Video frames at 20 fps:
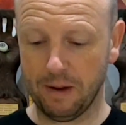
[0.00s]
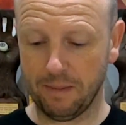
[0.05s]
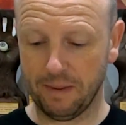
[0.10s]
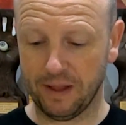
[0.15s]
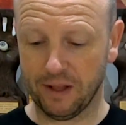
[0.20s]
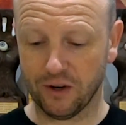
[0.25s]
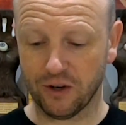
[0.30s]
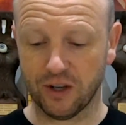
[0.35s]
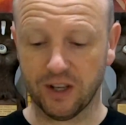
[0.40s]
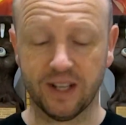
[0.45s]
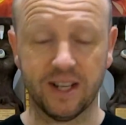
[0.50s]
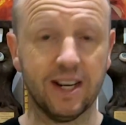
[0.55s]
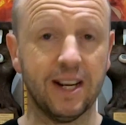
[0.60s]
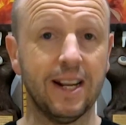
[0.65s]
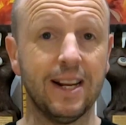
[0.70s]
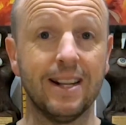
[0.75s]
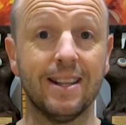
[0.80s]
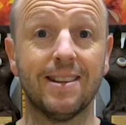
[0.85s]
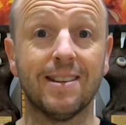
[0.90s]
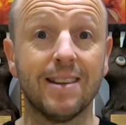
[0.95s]
Maybe there's a
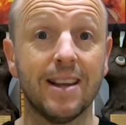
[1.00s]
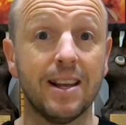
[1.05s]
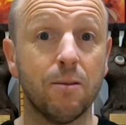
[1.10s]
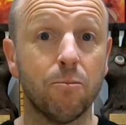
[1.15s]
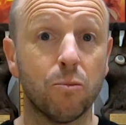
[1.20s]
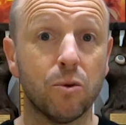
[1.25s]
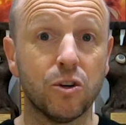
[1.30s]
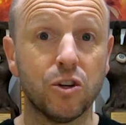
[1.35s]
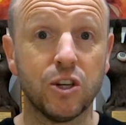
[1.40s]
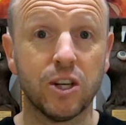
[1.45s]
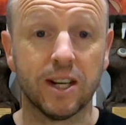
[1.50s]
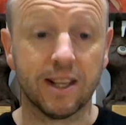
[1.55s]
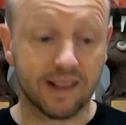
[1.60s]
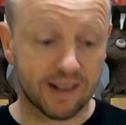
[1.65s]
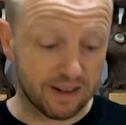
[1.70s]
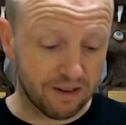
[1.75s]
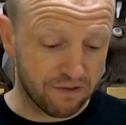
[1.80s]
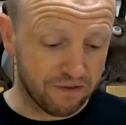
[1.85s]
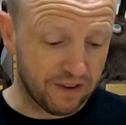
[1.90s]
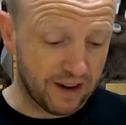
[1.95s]
deleted scene where she
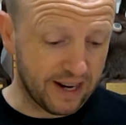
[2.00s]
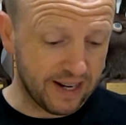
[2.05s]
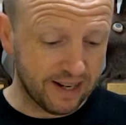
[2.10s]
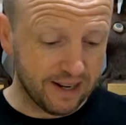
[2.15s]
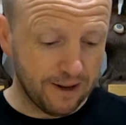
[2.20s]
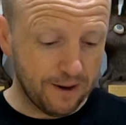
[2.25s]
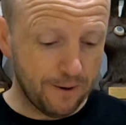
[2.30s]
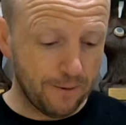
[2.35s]
gets to fight.